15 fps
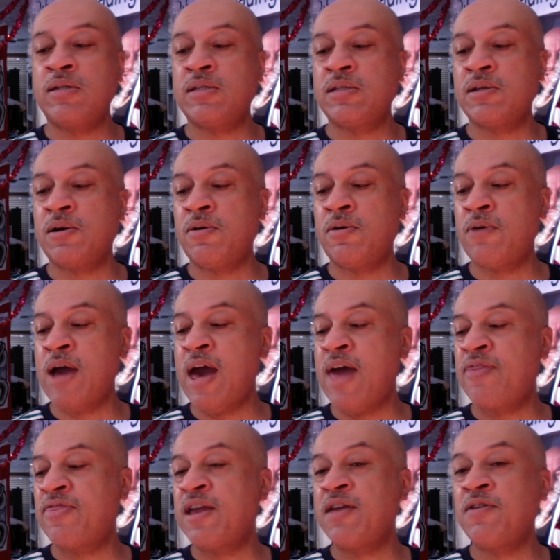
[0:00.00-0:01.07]
So I
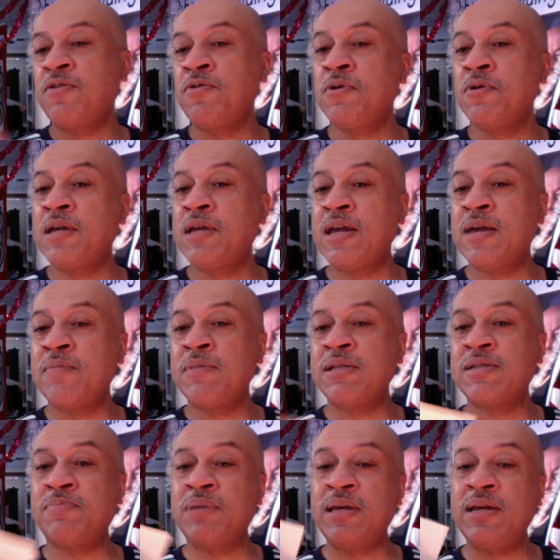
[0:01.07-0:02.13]
thank you again, Miss
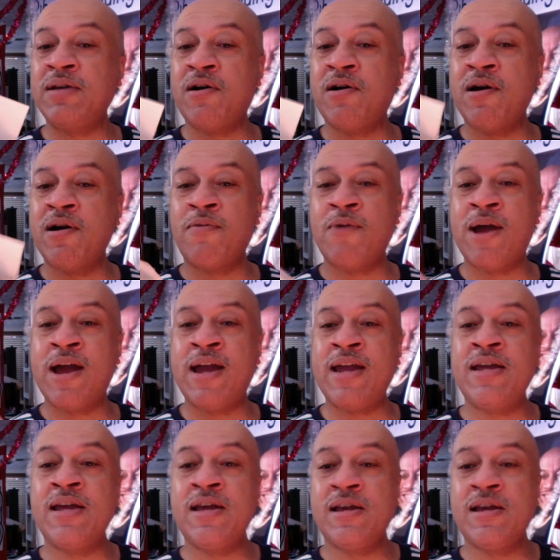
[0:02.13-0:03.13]
B. Cartwright.